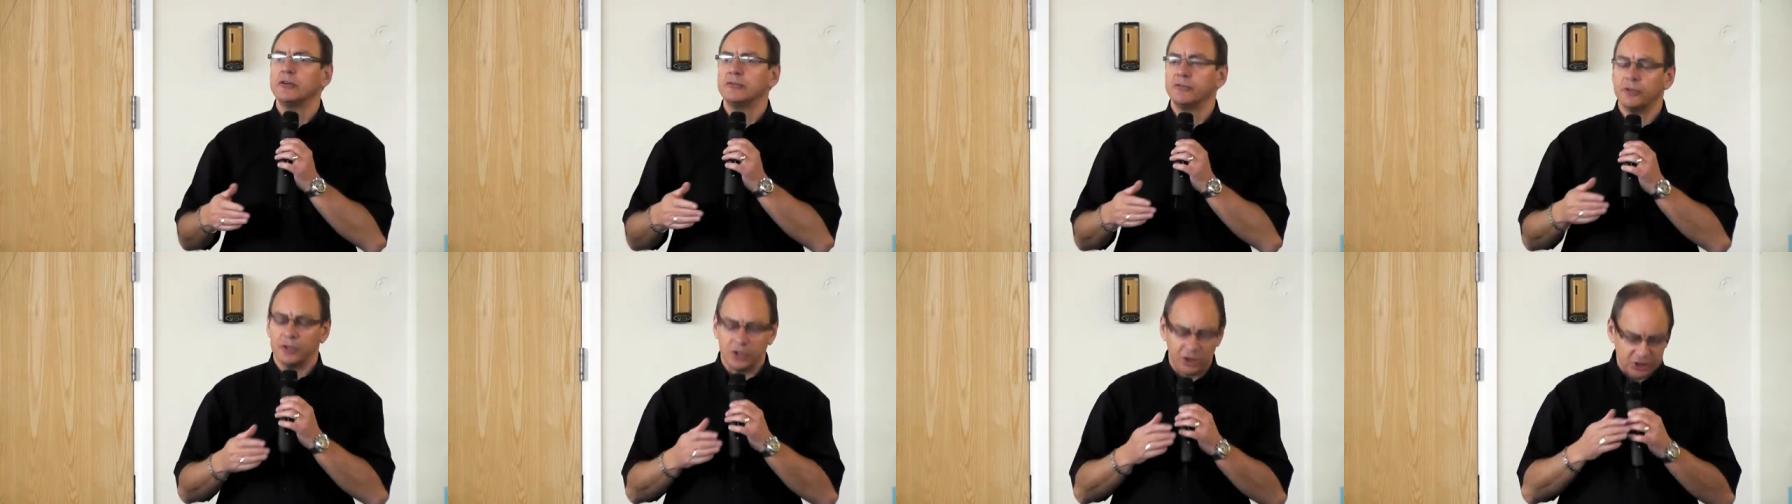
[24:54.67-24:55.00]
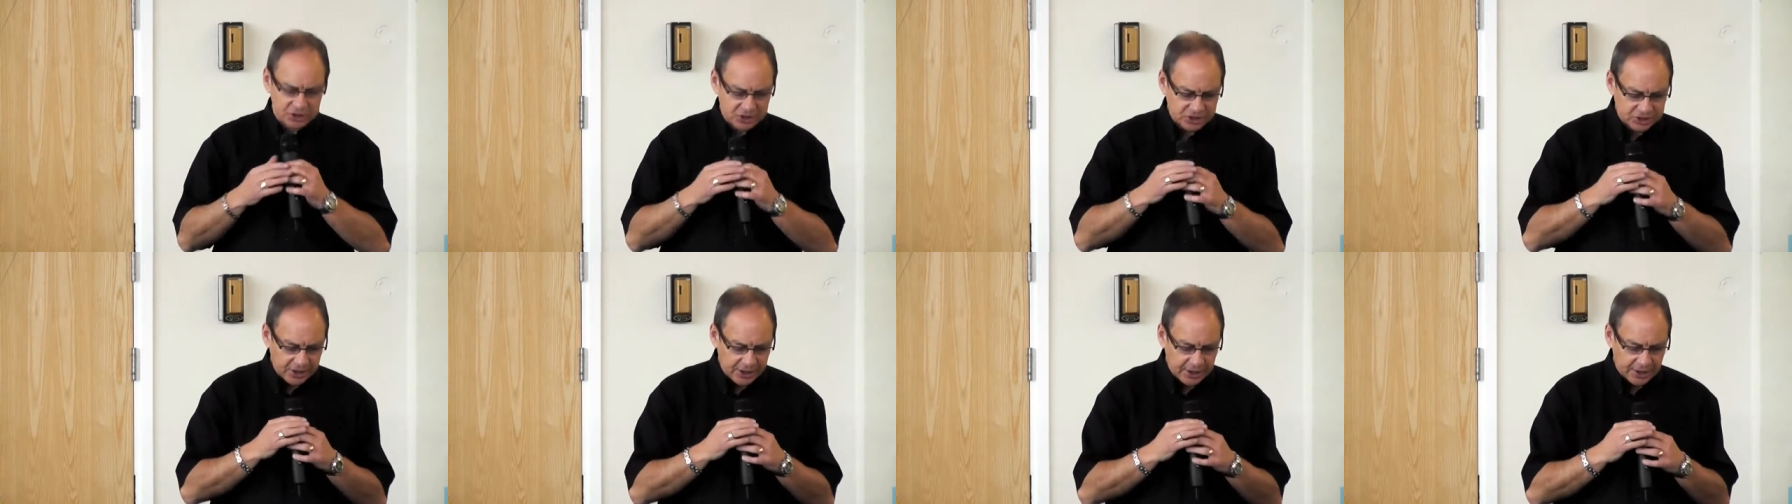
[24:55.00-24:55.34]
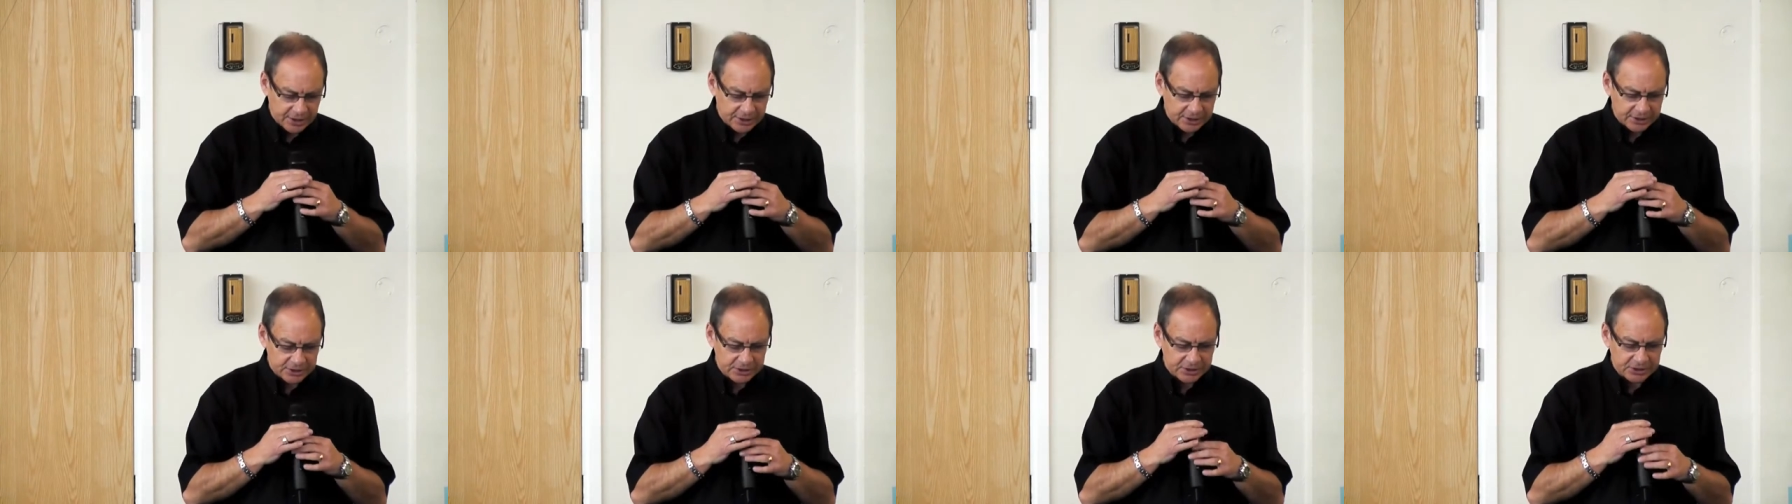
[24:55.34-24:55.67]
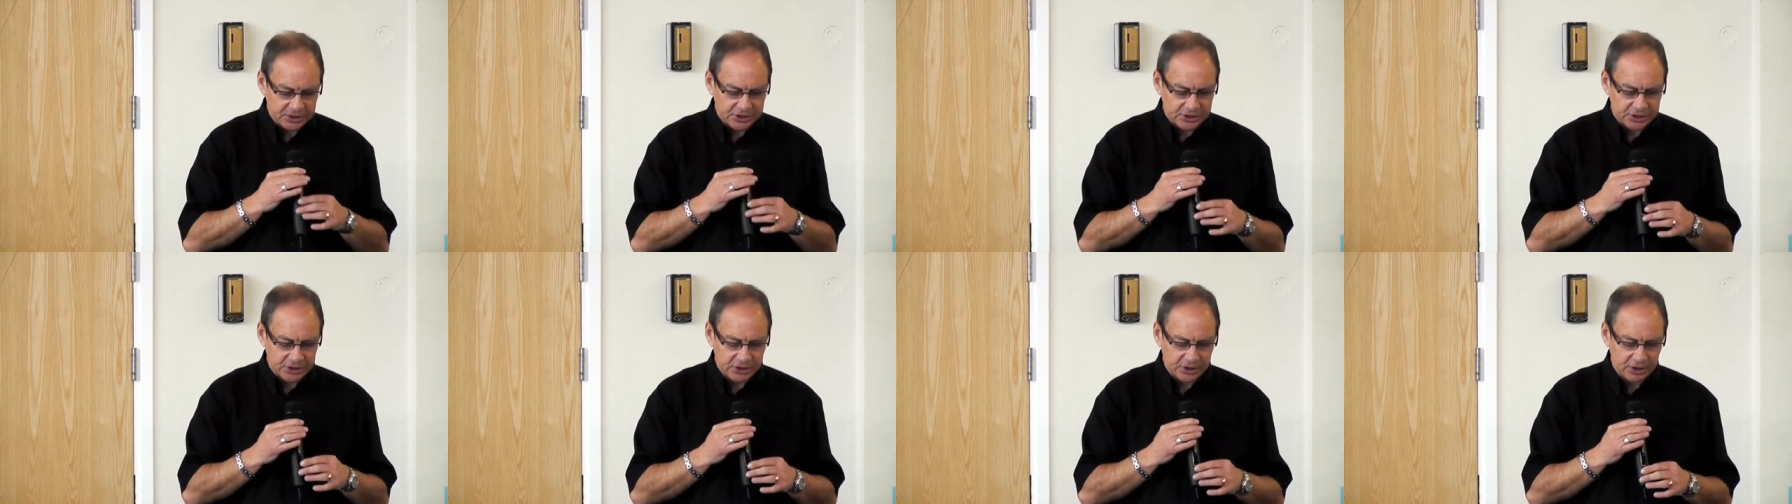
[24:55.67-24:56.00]
for the
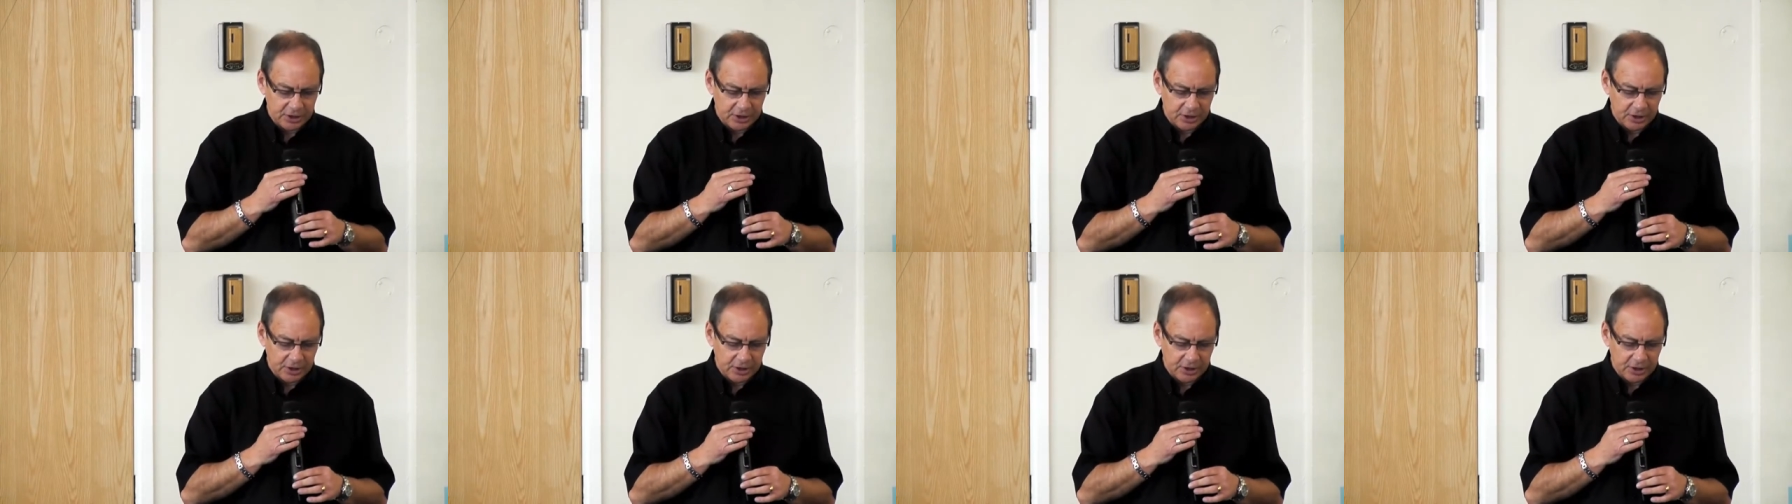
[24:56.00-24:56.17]
sins